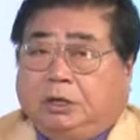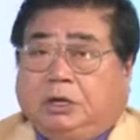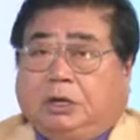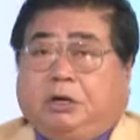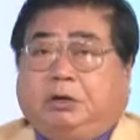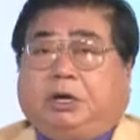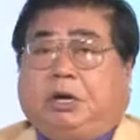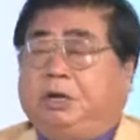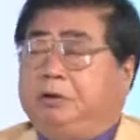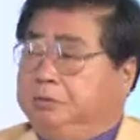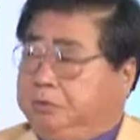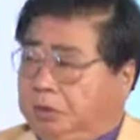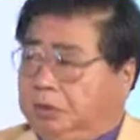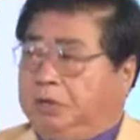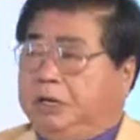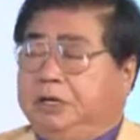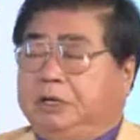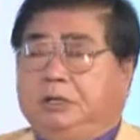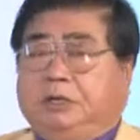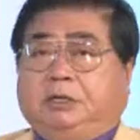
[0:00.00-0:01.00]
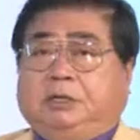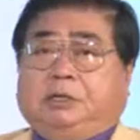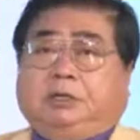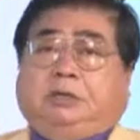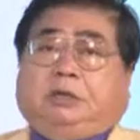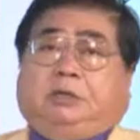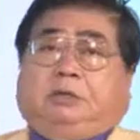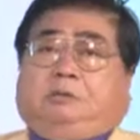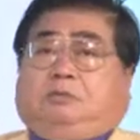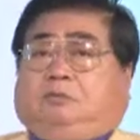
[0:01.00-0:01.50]
Okay, all right.
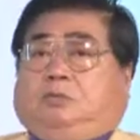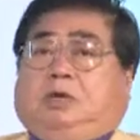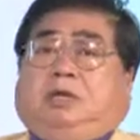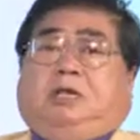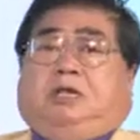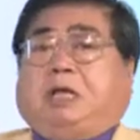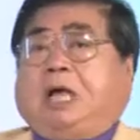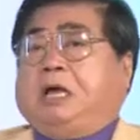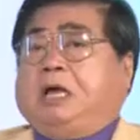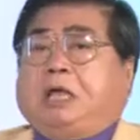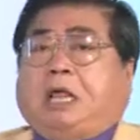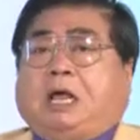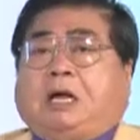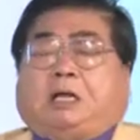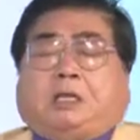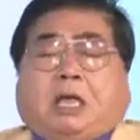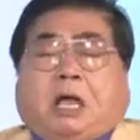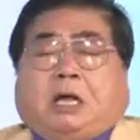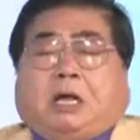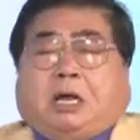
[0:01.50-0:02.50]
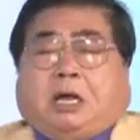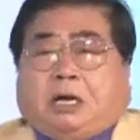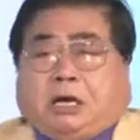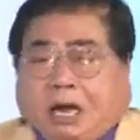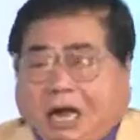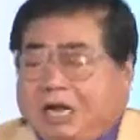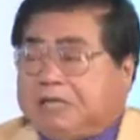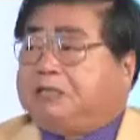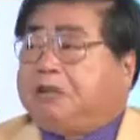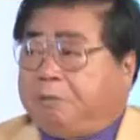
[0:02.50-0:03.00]

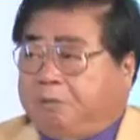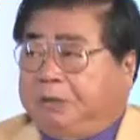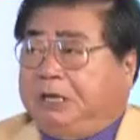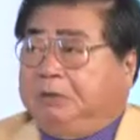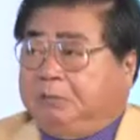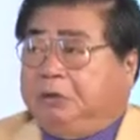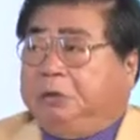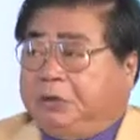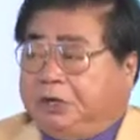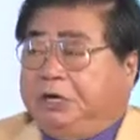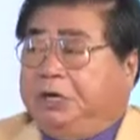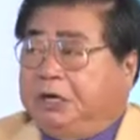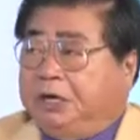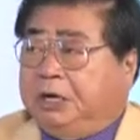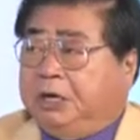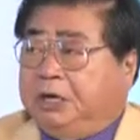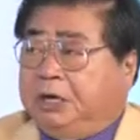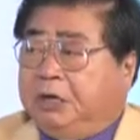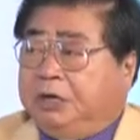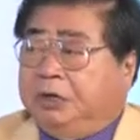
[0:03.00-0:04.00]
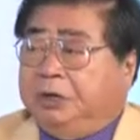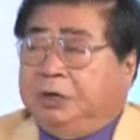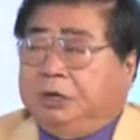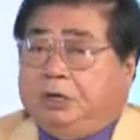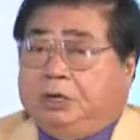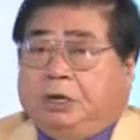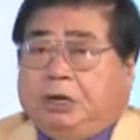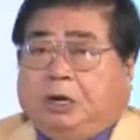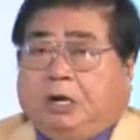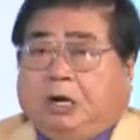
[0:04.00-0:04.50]
Lots of people here,
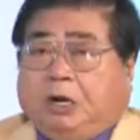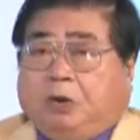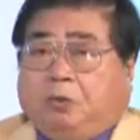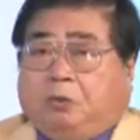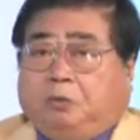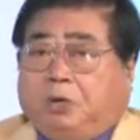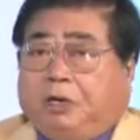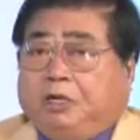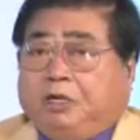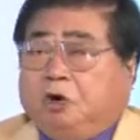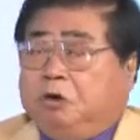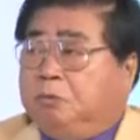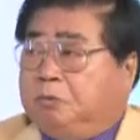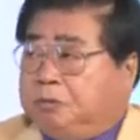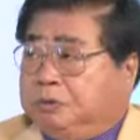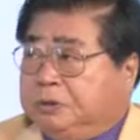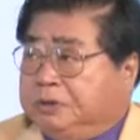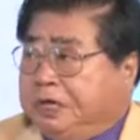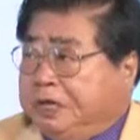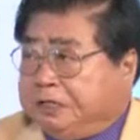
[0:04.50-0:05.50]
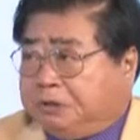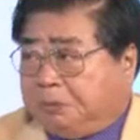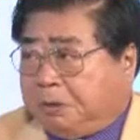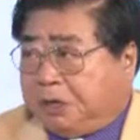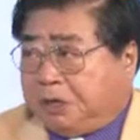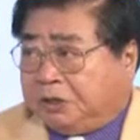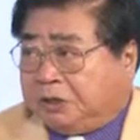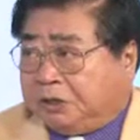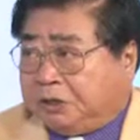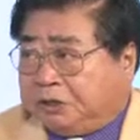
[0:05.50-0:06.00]
we know less
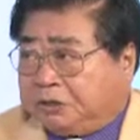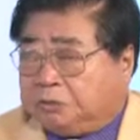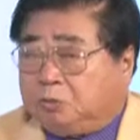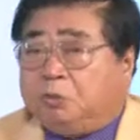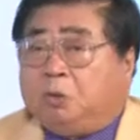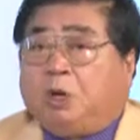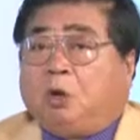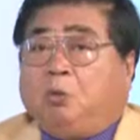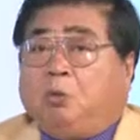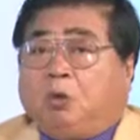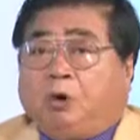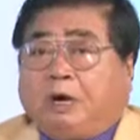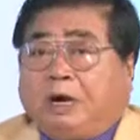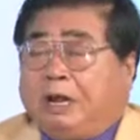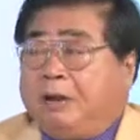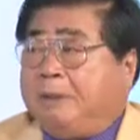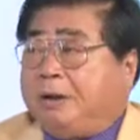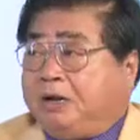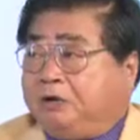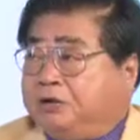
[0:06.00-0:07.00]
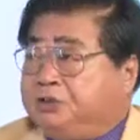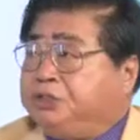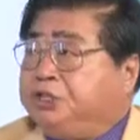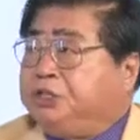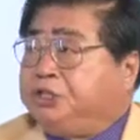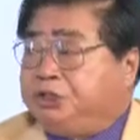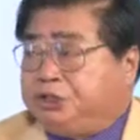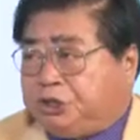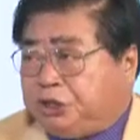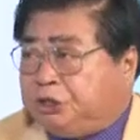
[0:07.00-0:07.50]
politics. We worry about the
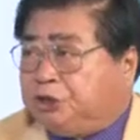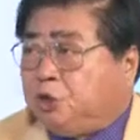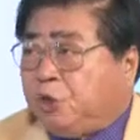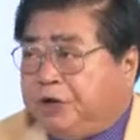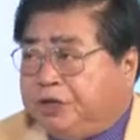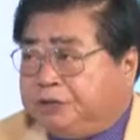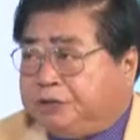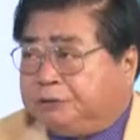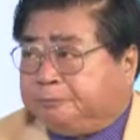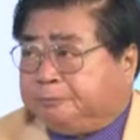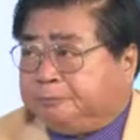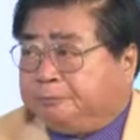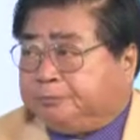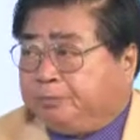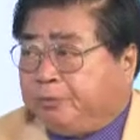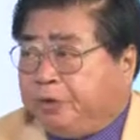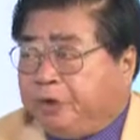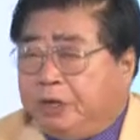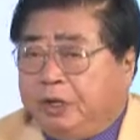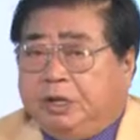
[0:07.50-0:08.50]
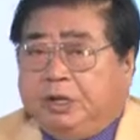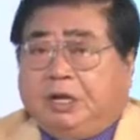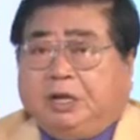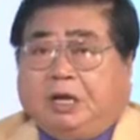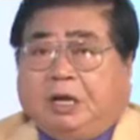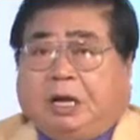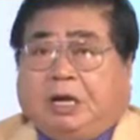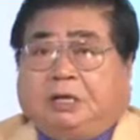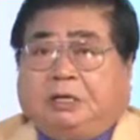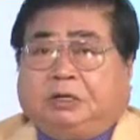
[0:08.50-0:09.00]
situation.
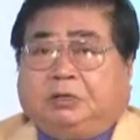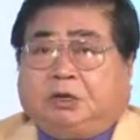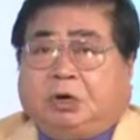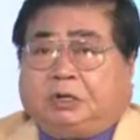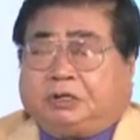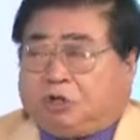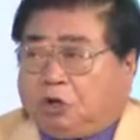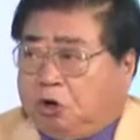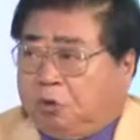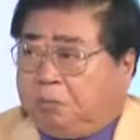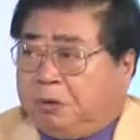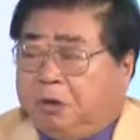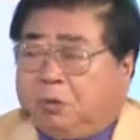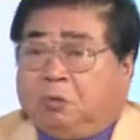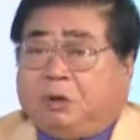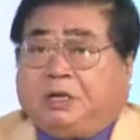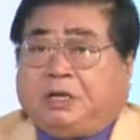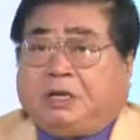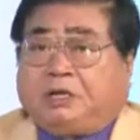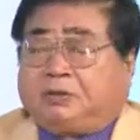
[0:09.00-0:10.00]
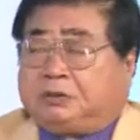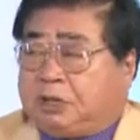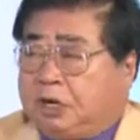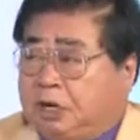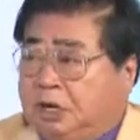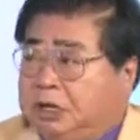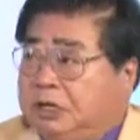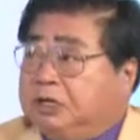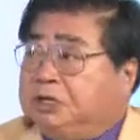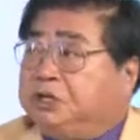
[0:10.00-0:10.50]
And in October, when they
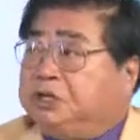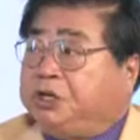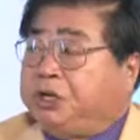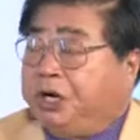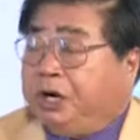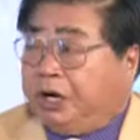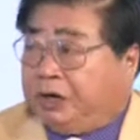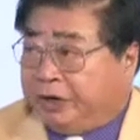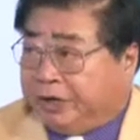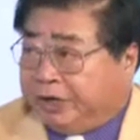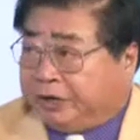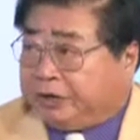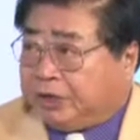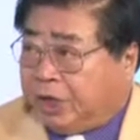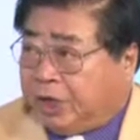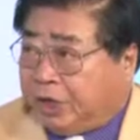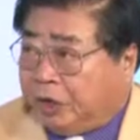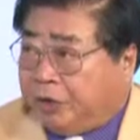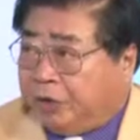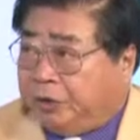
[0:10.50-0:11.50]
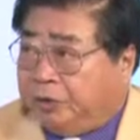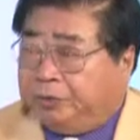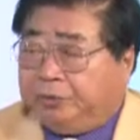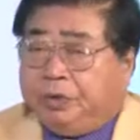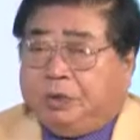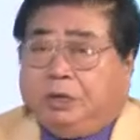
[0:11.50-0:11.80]
started the hearing, though,